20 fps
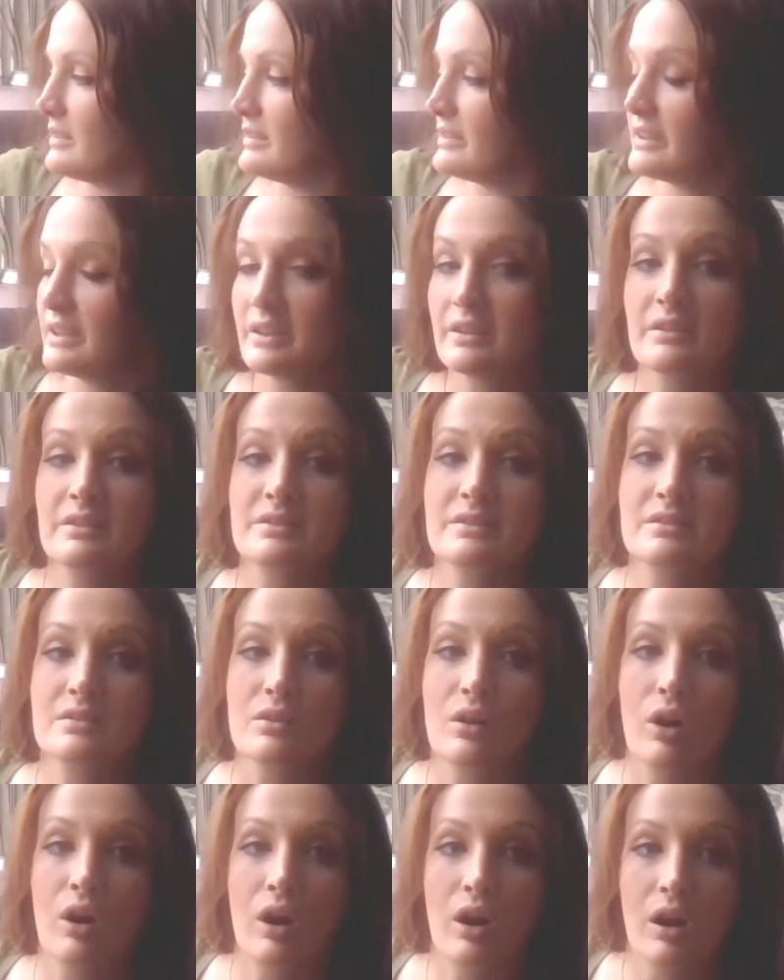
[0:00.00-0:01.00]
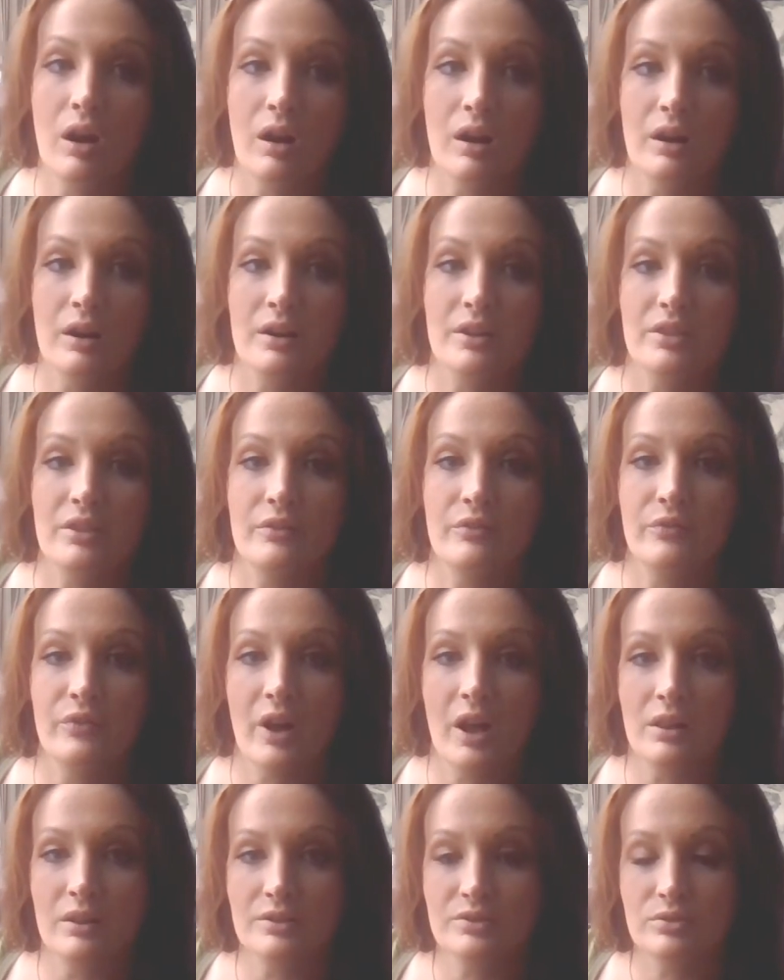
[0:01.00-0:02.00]
These are the
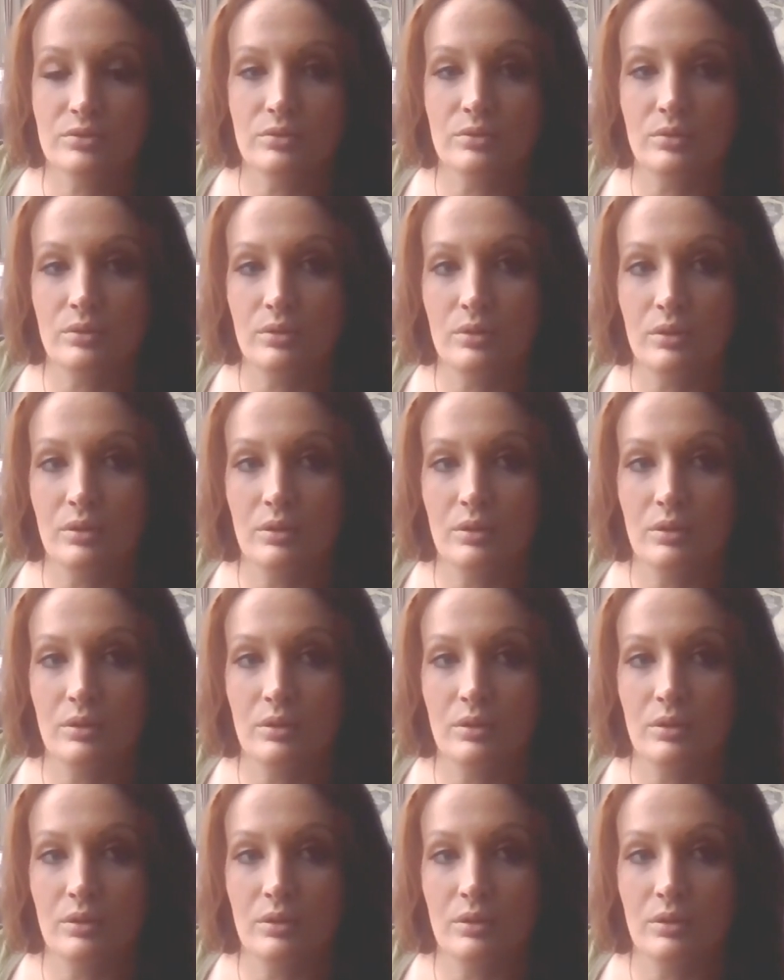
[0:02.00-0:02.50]
volatile